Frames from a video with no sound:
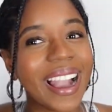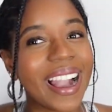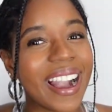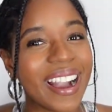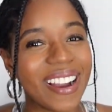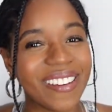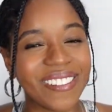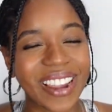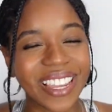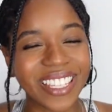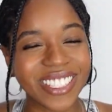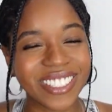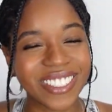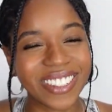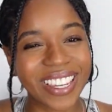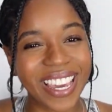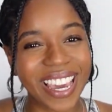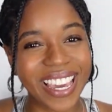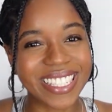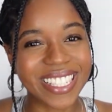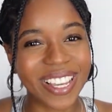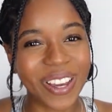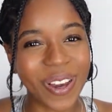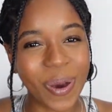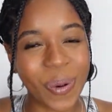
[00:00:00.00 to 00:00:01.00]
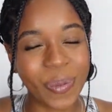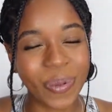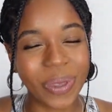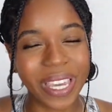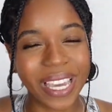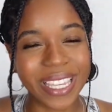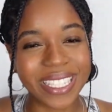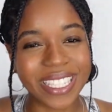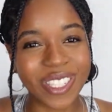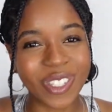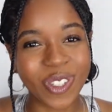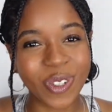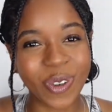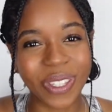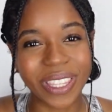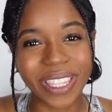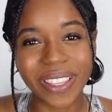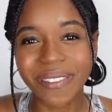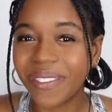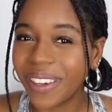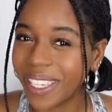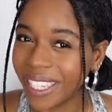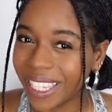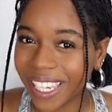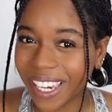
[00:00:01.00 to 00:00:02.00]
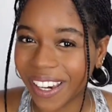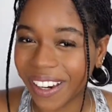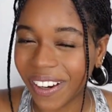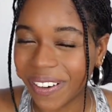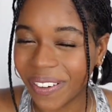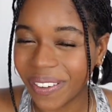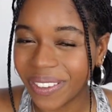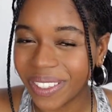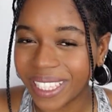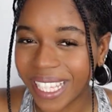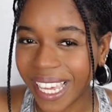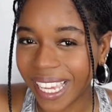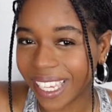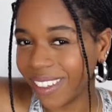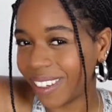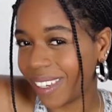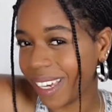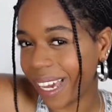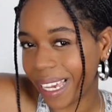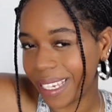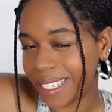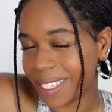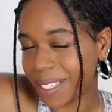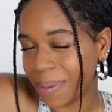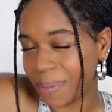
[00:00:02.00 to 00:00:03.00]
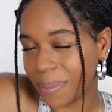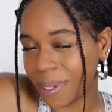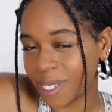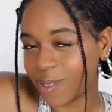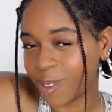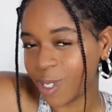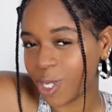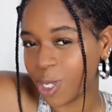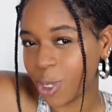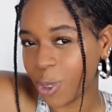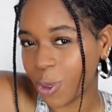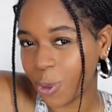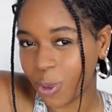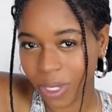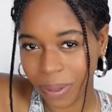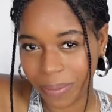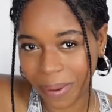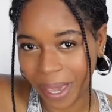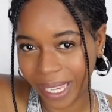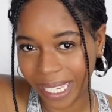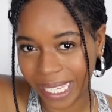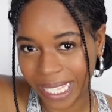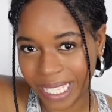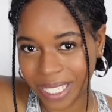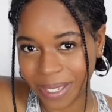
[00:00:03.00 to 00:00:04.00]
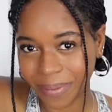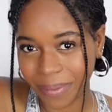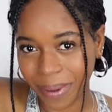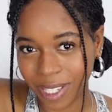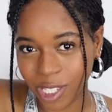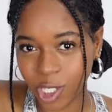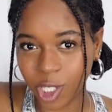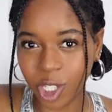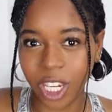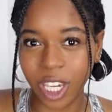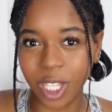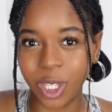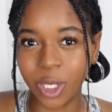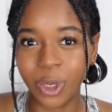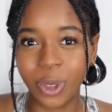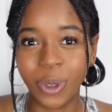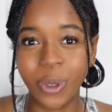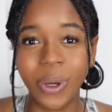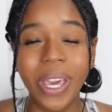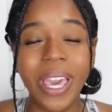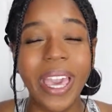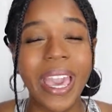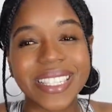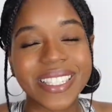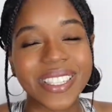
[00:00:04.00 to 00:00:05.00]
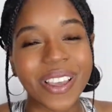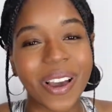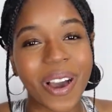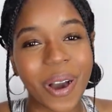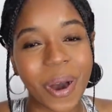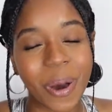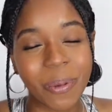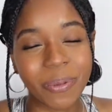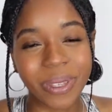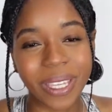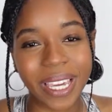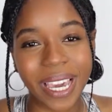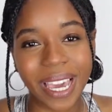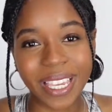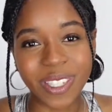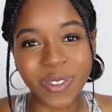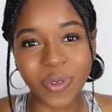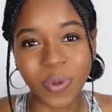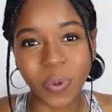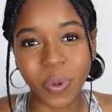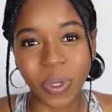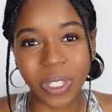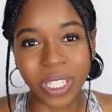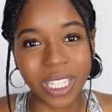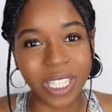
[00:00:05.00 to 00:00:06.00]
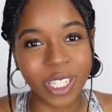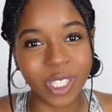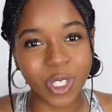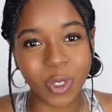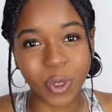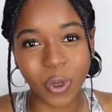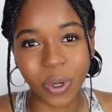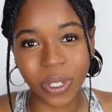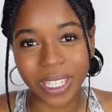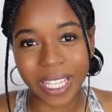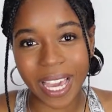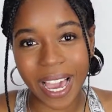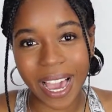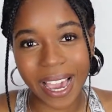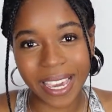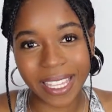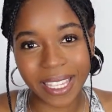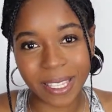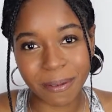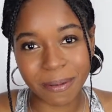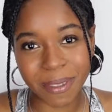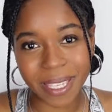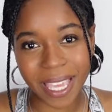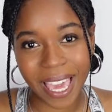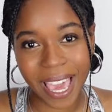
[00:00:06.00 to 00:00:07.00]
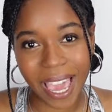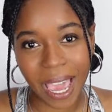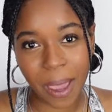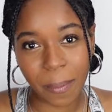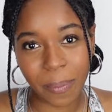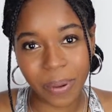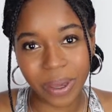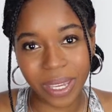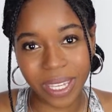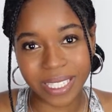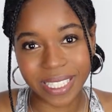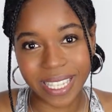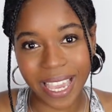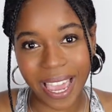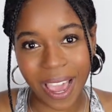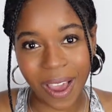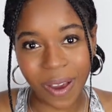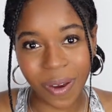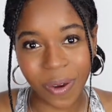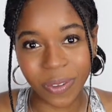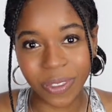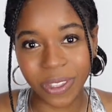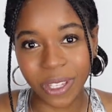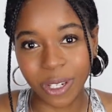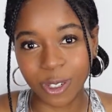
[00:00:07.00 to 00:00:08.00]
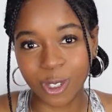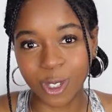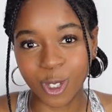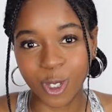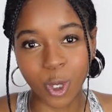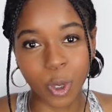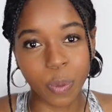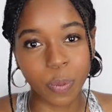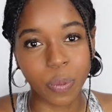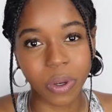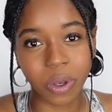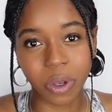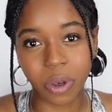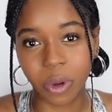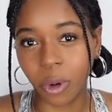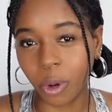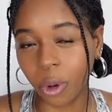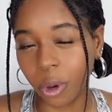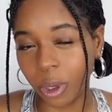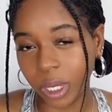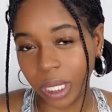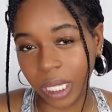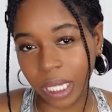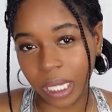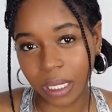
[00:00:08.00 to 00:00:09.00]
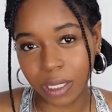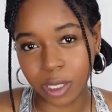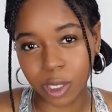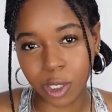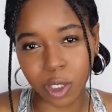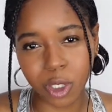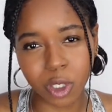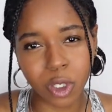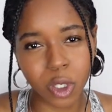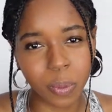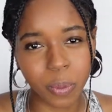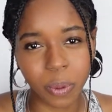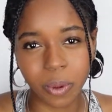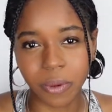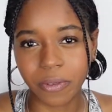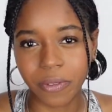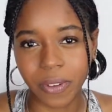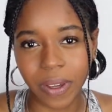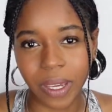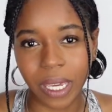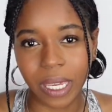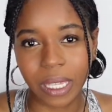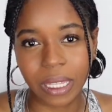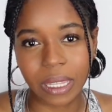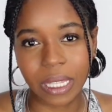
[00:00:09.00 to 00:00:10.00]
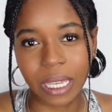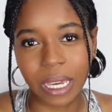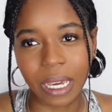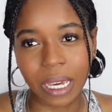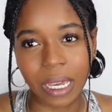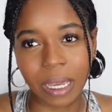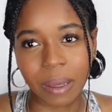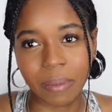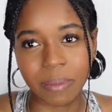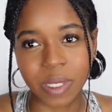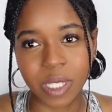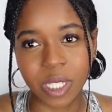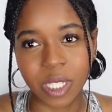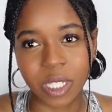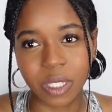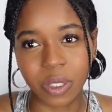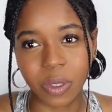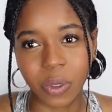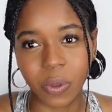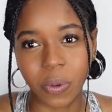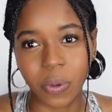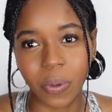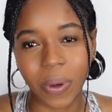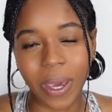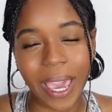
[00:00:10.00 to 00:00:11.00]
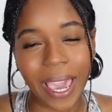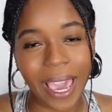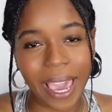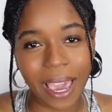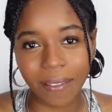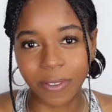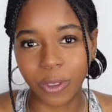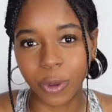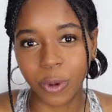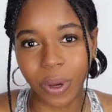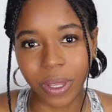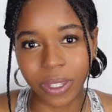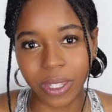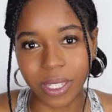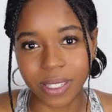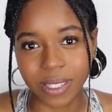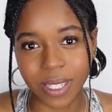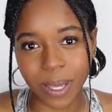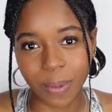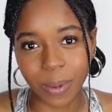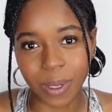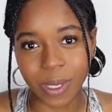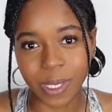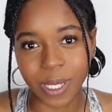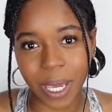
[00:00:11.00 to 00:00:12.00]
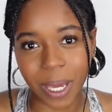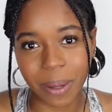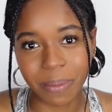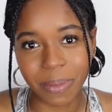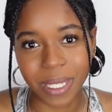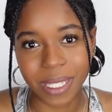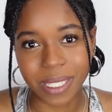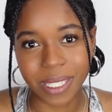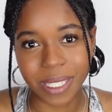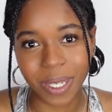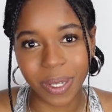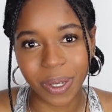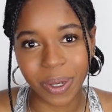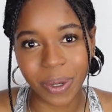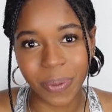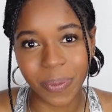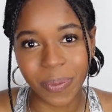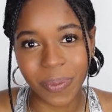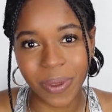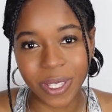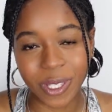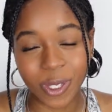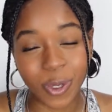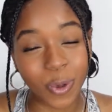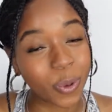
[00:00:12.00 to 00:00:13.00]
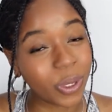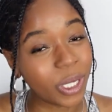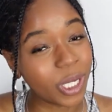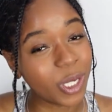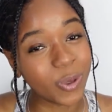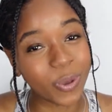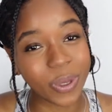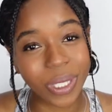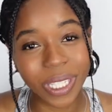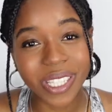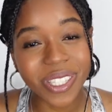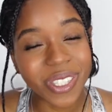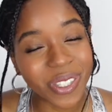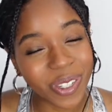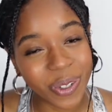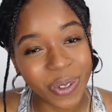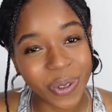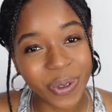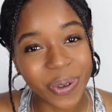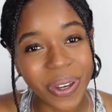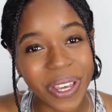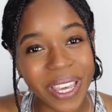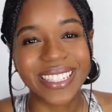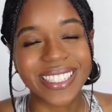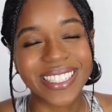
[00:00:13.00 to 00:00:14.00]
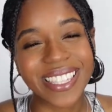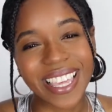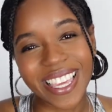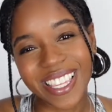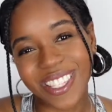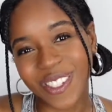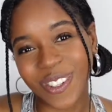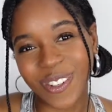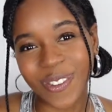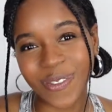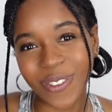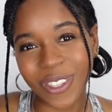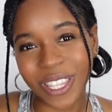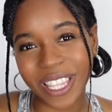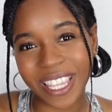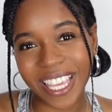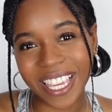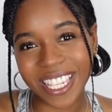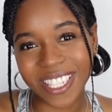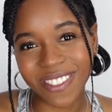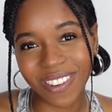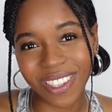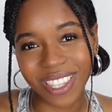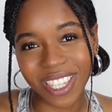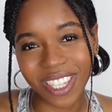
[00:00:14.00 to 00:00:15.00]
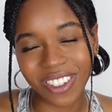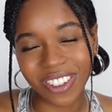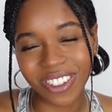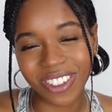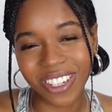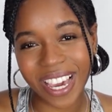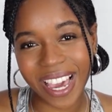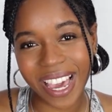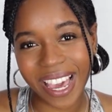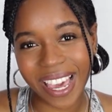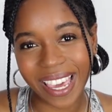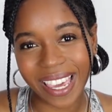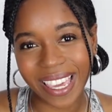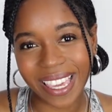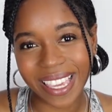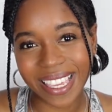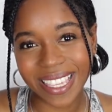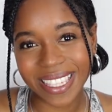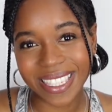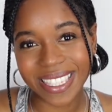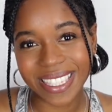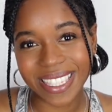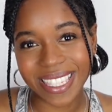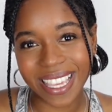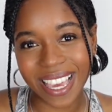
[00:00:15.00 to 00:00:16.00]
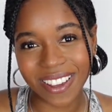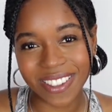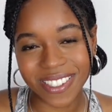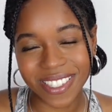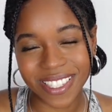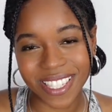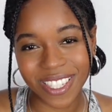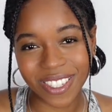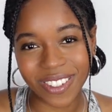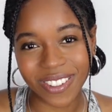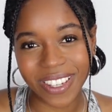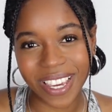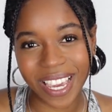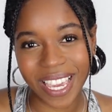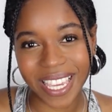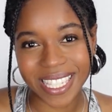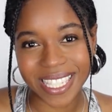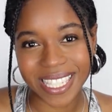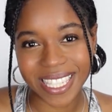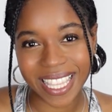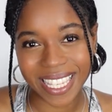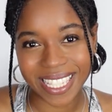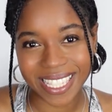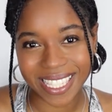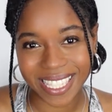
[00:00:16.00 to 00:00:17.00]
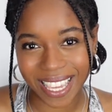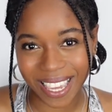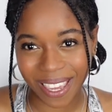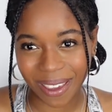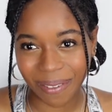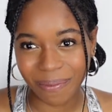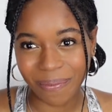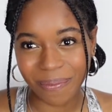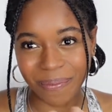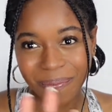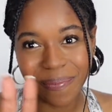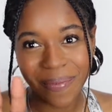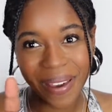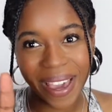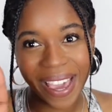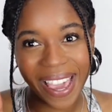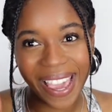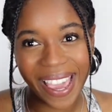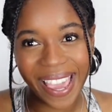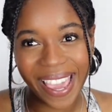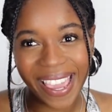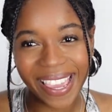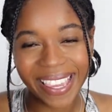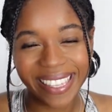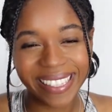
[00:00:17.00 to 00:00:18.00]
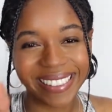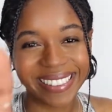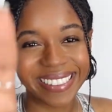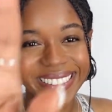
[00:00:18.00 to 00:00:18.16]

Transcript: all right you guys i hope you guys enjoyed the video thank you guys so much for tuning back into my channel so i hope you guys really enjoyed the items that i picked out they're super girly and super fun um, to have throughout the summertime this year in 2022 stay tuned for the next video you guys i'll see you guys next time bye